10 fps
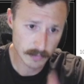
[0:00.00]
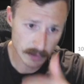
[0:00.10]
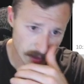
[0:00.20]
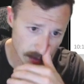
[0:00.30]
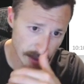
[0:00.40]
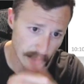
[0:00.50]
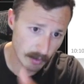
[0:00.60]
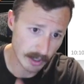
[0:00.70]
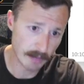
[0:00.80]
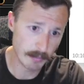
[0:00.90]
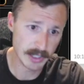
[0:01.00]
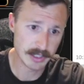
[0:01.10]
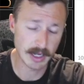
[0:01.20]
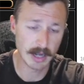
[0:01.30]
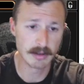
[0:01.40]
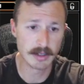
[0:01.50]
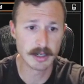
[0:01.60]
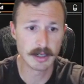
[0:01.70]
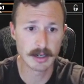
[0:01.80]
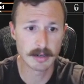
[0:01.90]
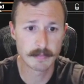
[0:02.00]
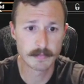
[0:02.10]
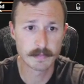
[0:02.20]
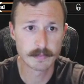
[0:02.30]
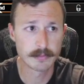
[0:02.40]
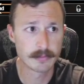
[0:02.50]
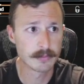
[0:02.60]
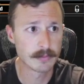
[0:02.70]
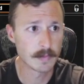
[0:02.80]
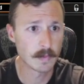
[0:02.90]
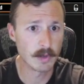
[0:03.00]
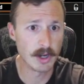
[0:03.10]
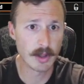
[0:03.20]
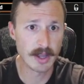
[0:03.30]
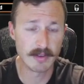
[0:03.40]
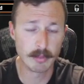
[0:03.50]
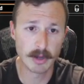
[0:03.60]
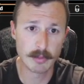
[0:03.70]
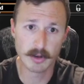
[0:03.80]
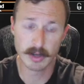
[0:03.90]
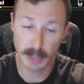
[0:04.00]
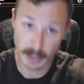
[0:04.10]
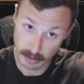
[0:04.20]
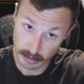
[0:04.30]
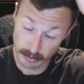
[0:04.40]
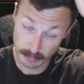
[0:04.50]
So I think I want to get basic island here. We know they have a Blood Moon in hand.